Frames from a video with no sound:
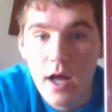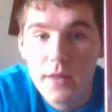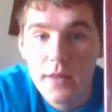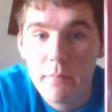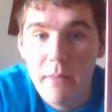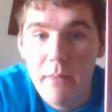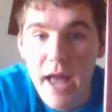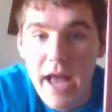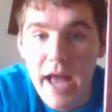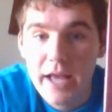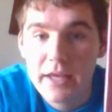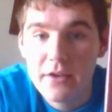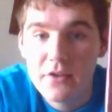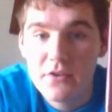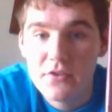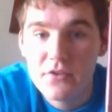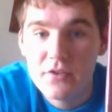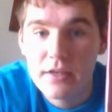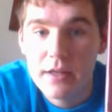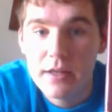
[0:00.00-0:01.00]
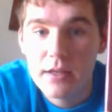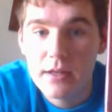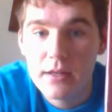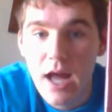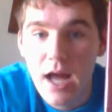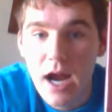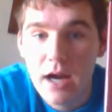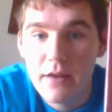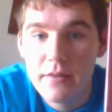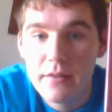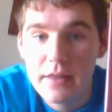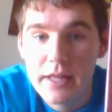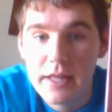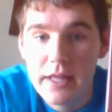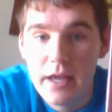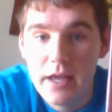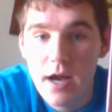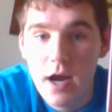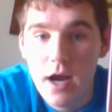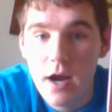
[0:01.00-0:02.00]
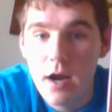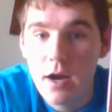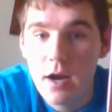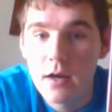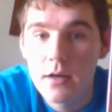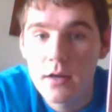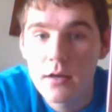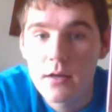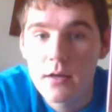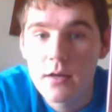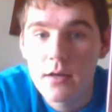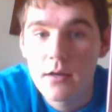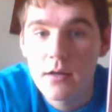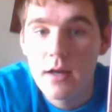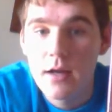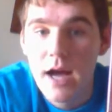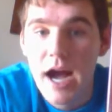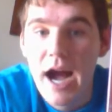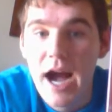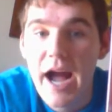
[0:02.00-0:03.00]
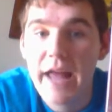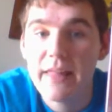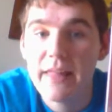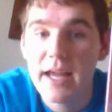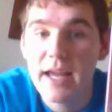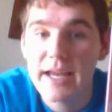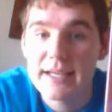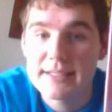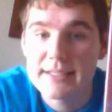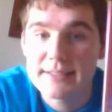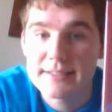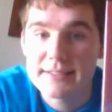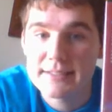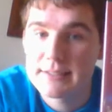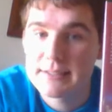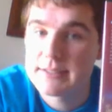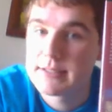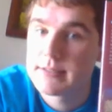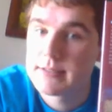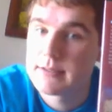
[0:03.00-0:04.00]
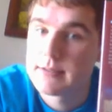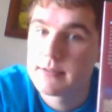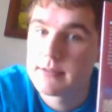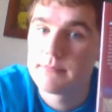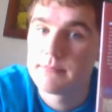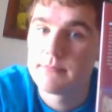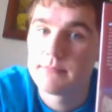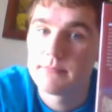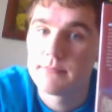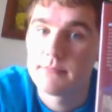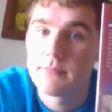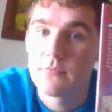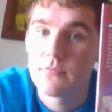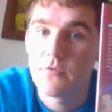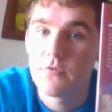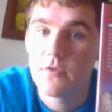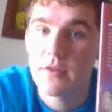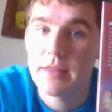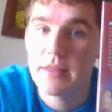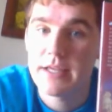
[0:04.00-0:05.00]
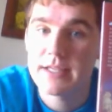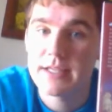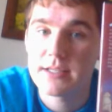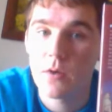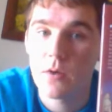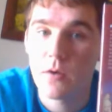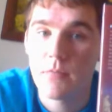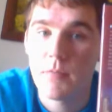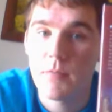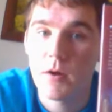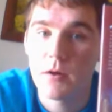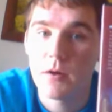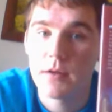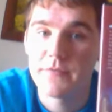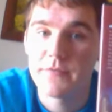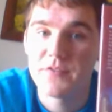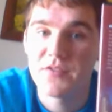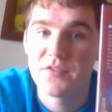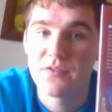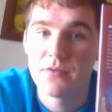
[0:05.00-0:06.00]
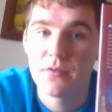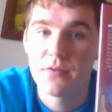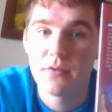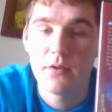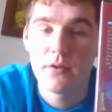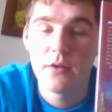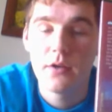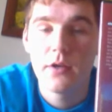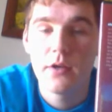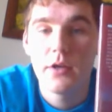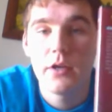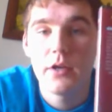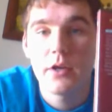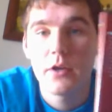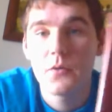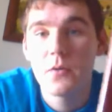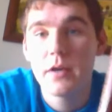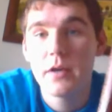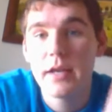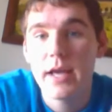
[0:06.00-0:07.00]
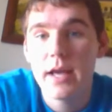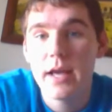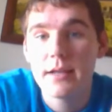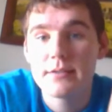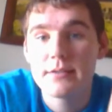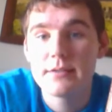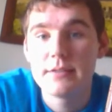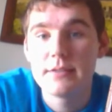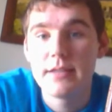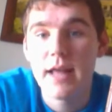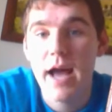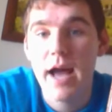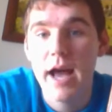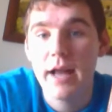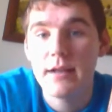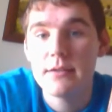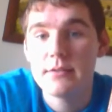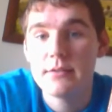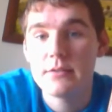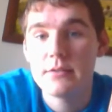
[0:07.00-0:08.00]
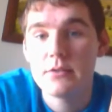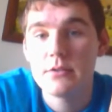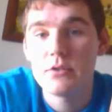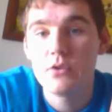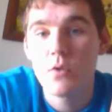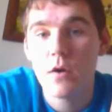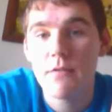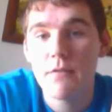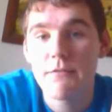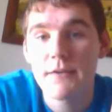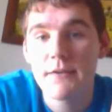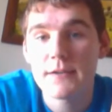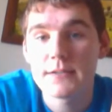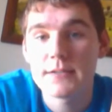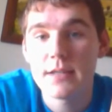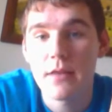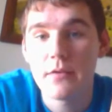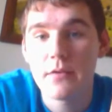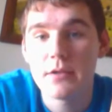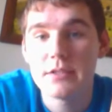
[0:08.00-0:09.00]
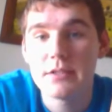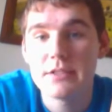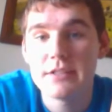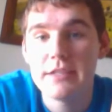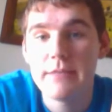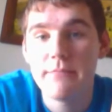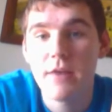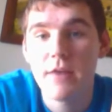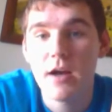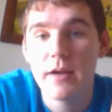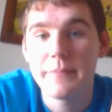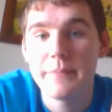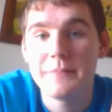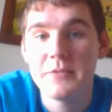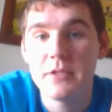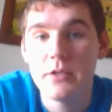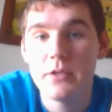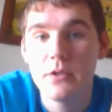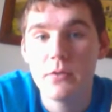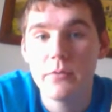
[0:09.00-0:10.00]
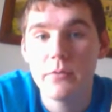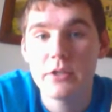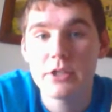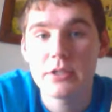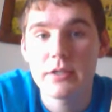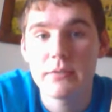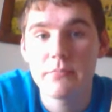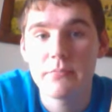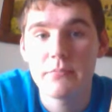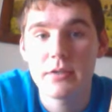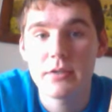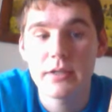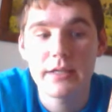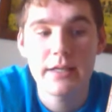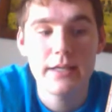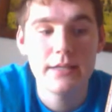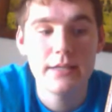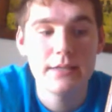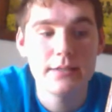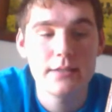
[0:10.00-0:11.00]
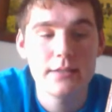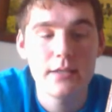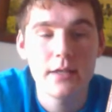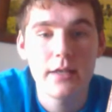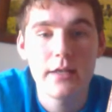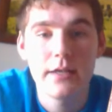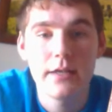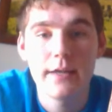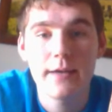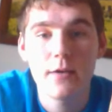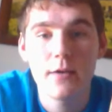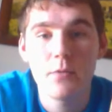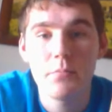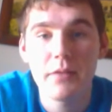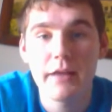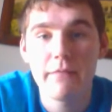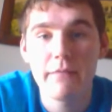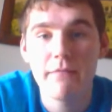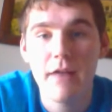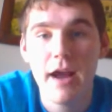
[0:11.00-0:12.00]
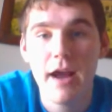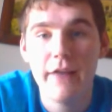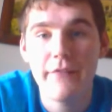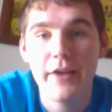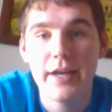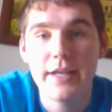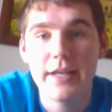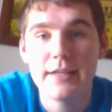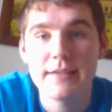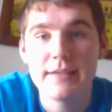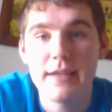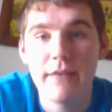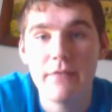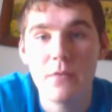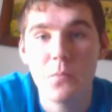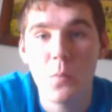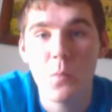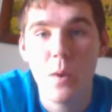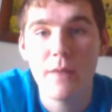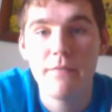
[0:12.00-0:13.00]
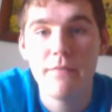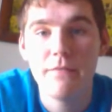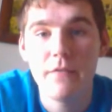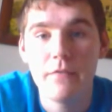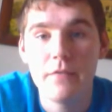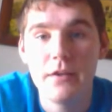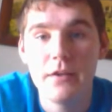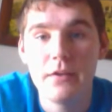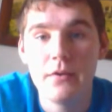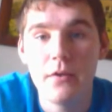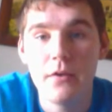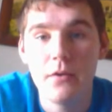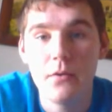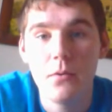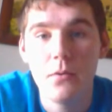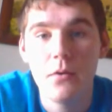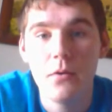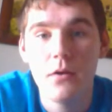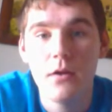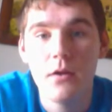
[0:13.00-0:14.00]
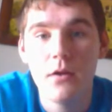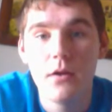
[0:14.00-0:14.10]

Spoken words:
on the back you'll see a lot of the highlights for these locomotives. You can get that Norfolk Southern Steam Volume 2, which completes nickel plate 587 and 152,